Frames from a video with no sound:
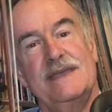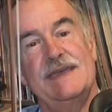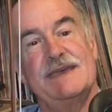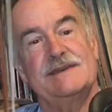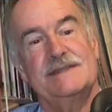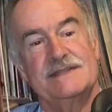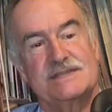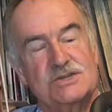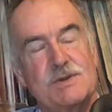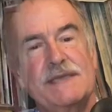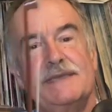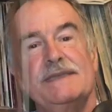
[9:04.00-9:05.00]
And it's
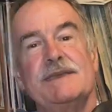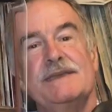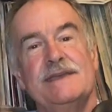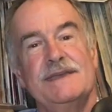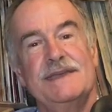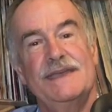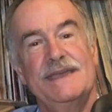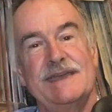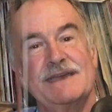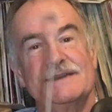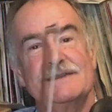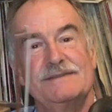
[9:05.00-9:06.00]
tricky.
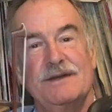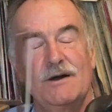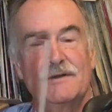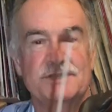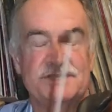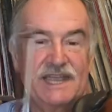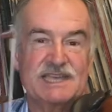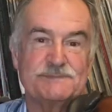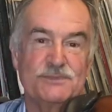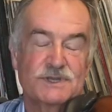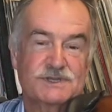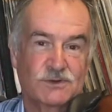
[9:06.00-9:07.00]
And all the jazz
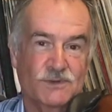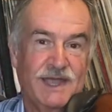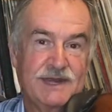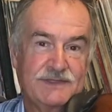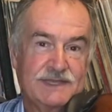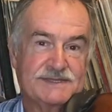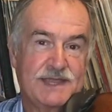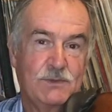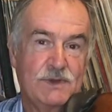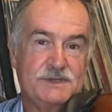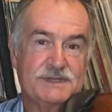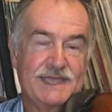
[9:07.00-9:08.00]
books are writing. They say,
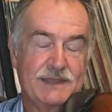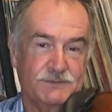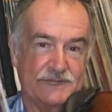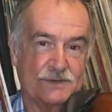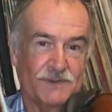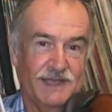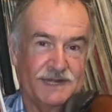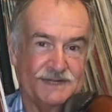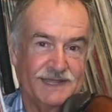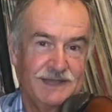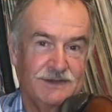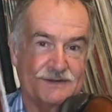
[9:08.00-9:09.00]
well, you can't really write it
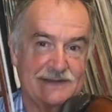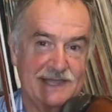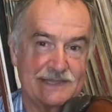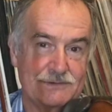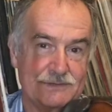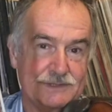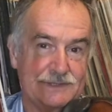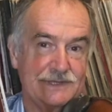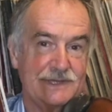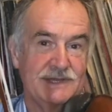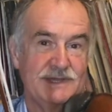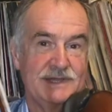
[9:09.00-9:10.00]
down accurately.
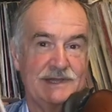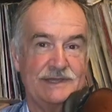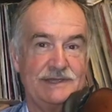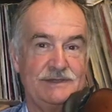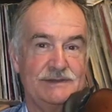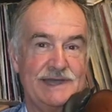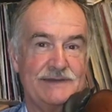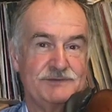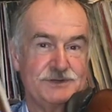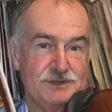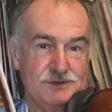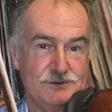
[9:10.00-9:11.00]
You have
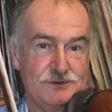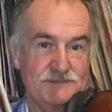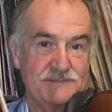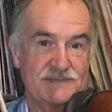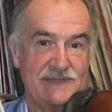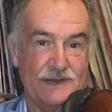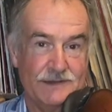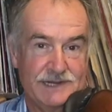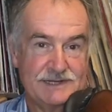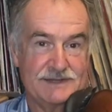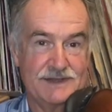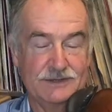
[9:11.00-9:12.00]
to hear
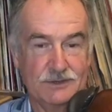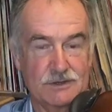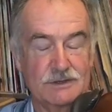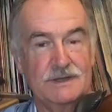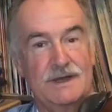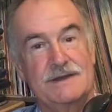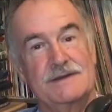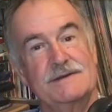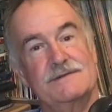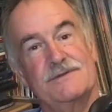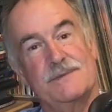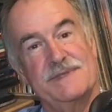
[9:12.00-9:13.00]
it and learn a lot
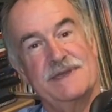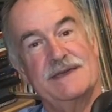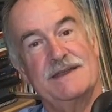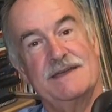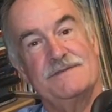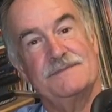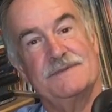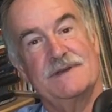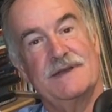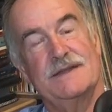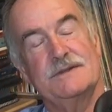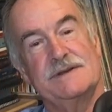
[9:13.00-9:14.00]
from that.
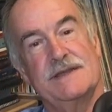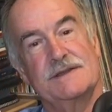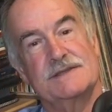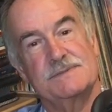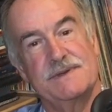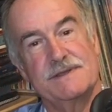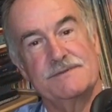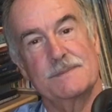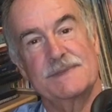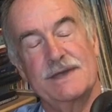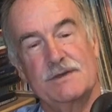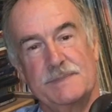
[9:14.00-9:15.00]
I learned how to swing from
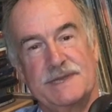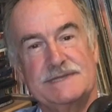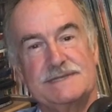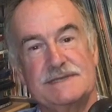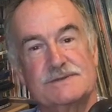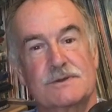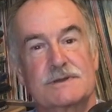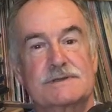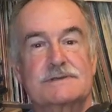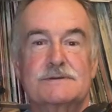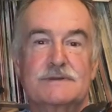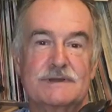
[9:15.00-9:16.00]
Count Basie's
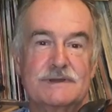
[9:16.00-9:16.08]
orchestra.